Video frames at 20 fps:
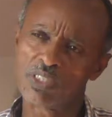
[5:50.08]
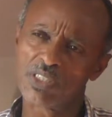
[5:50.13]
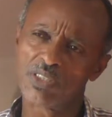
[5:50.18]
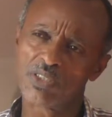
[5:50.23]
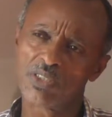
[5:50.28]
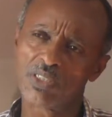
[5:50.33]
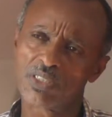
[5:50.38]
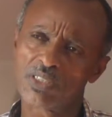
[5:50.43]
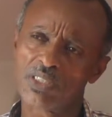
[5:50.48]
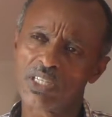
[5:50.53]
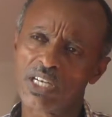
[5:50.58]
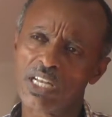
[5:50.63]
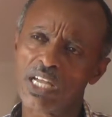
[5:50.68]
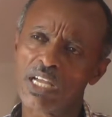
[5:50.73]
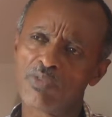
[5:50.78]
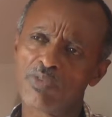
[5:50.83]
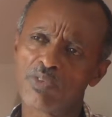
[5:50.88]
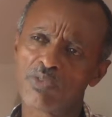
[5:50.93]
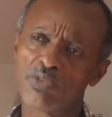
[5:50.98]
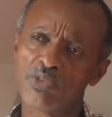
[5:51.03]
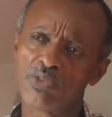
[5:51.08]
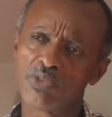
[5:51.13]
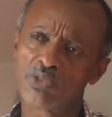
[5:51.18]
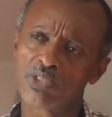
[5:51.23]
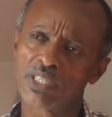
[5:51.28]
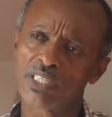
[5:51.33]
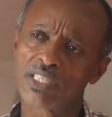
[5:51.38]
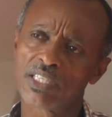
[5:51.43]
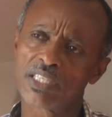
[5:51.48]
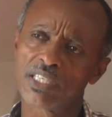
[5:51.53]
is the life of your
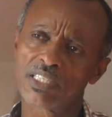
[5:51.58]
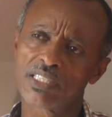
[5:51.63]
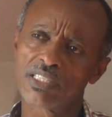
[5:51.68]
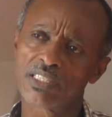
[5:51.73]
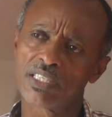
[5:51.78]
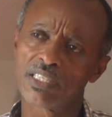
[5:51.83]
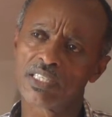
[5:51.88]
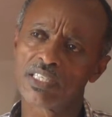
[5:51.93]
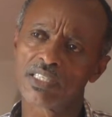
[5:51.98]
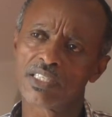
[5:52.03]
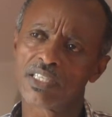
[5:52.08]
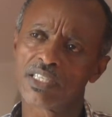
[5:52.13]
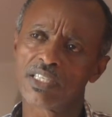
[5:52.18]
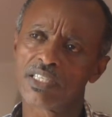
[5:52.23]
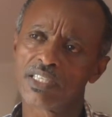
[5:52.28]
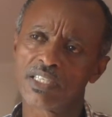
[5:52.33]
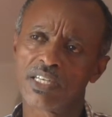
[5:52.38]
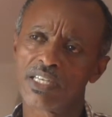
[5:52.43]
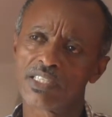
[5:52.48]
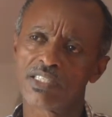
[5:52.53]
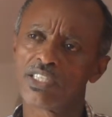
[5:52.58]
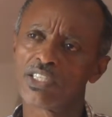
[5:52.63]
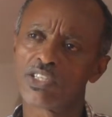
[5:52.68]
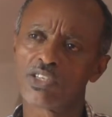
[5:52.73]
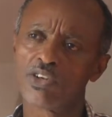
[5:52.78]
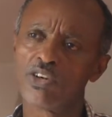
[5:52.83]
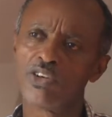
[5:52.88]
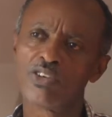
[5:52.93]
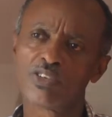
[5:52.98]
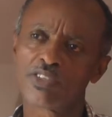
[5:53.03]
satellites? Are they
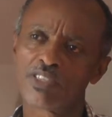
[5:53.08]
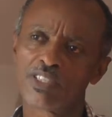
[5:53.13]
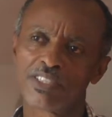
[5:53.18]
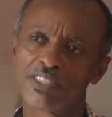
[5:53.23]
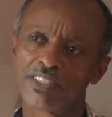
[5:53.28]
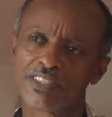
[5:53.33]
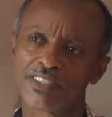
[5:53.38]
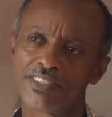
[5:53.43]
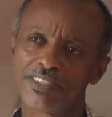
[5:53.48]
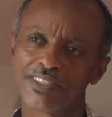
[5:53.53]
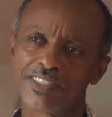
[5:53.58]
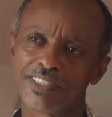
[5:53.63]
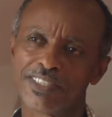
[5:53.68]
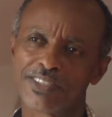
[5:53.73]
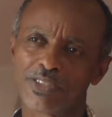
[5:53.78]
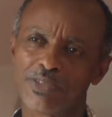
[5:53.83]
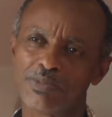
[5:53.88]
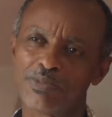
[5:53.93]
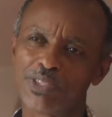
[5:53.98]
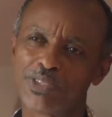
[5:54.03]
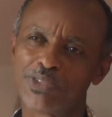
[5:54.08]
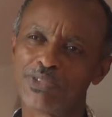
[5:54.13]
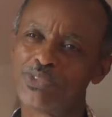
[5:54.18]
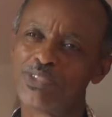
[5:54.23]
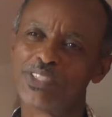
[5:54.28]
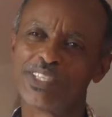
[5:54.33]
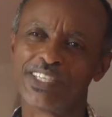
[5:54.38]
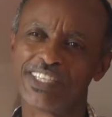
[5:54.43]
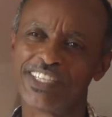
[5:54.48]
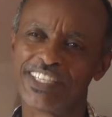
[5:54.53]
lasting long as compared to
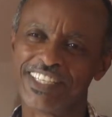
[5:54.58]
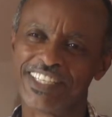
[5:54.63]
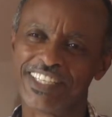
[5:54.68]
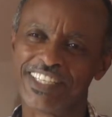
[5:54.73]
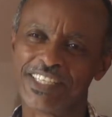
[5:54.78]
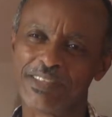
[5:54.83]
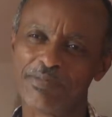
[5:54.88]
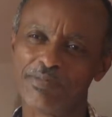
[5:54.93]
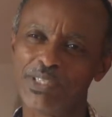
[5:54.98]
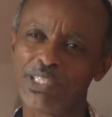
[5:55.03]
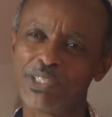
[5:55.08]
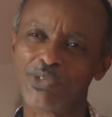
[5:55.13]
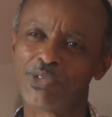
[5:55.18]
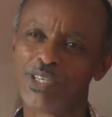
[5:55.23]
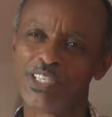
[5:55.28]
the bigger ones?